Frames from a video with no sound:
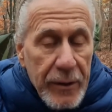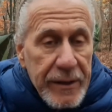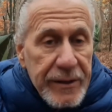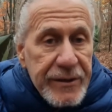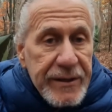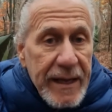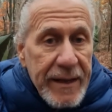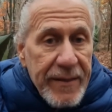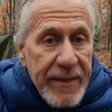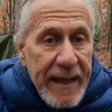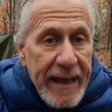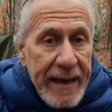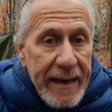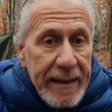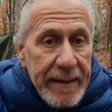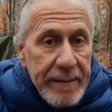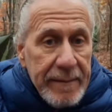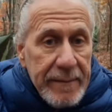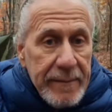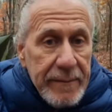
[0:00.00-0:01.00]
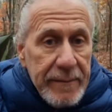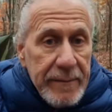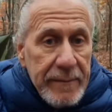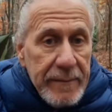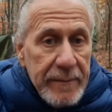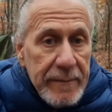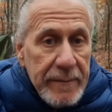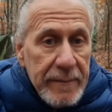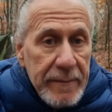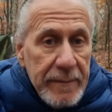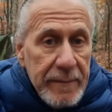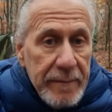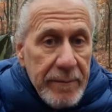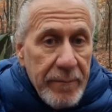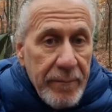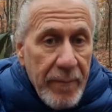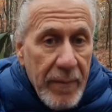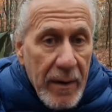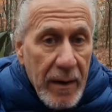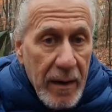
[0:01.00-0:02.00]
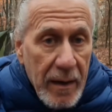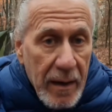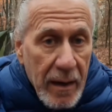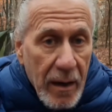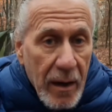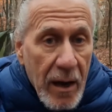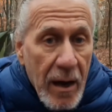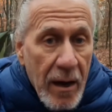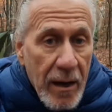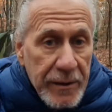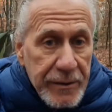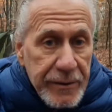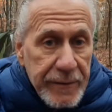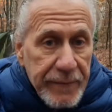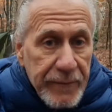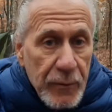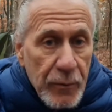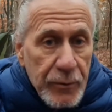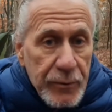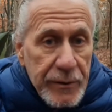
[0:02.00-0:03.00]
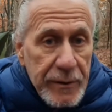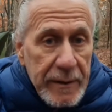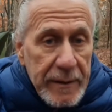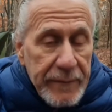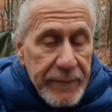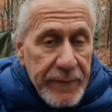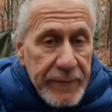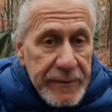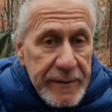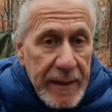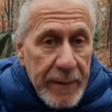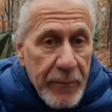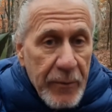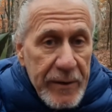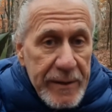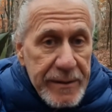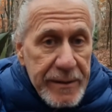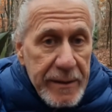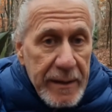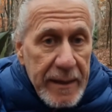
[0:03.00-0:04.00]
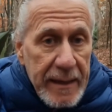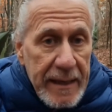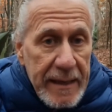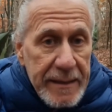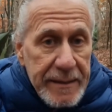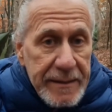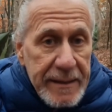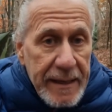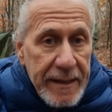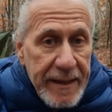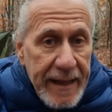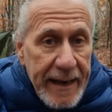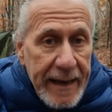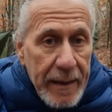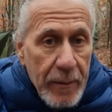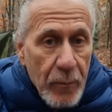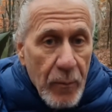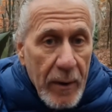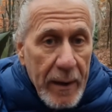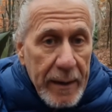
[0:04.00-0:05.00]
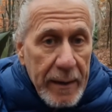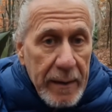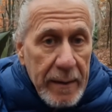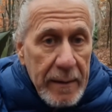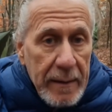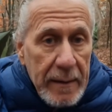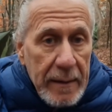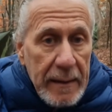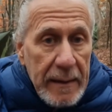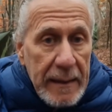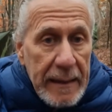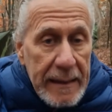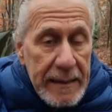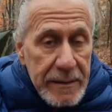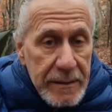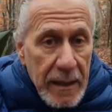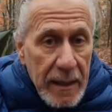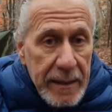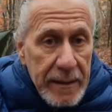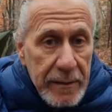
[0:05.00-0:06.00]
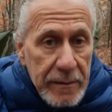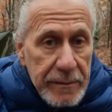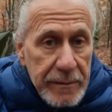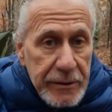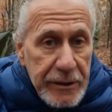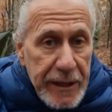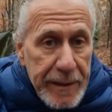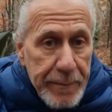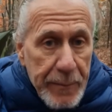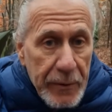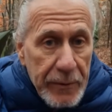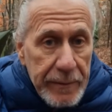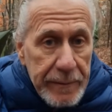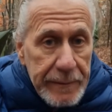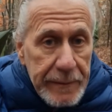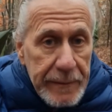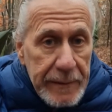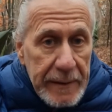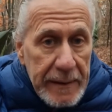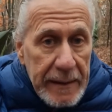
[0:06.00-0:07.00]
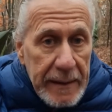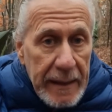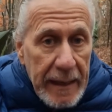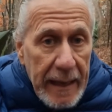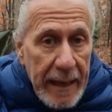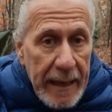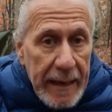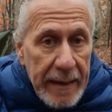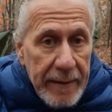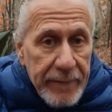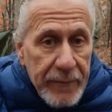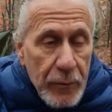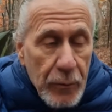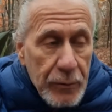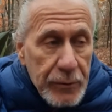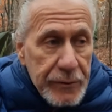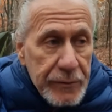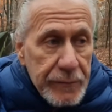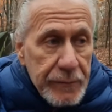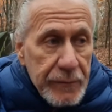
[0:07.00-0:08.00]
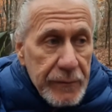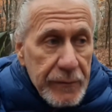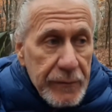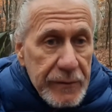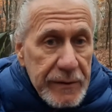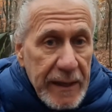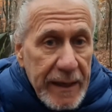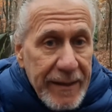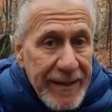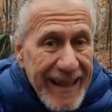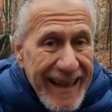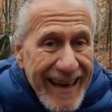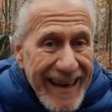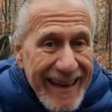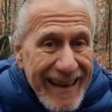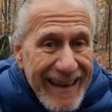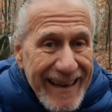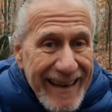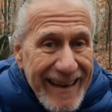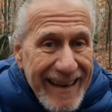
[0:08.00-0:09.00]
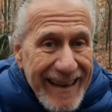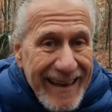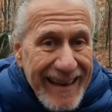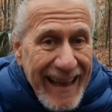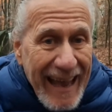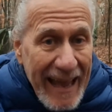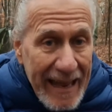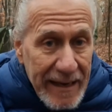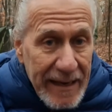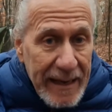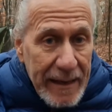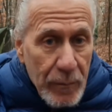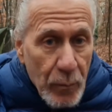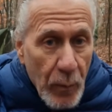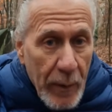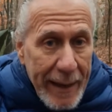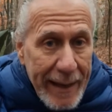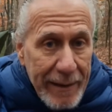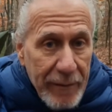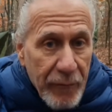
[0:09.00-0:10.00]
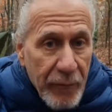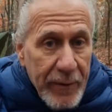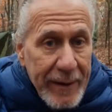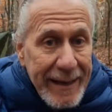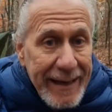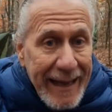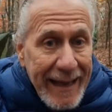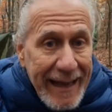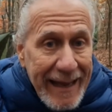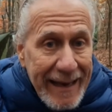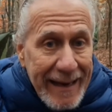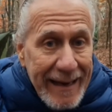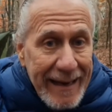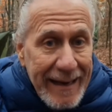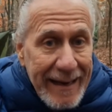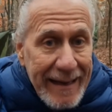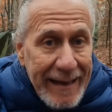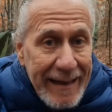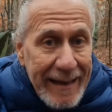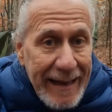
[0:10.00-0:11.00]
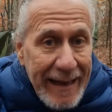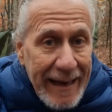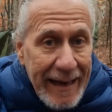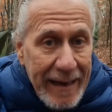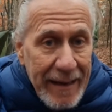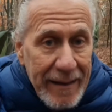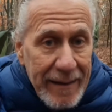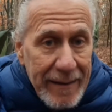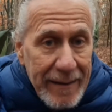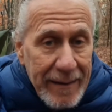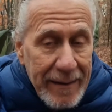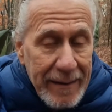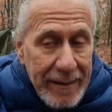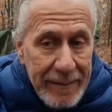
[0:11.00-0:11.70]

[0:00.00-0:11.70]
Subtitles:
synthetic, a little larger. Of course, for some reason the synthetic one is a little cheaper, and of course synthetic can get wet and retain any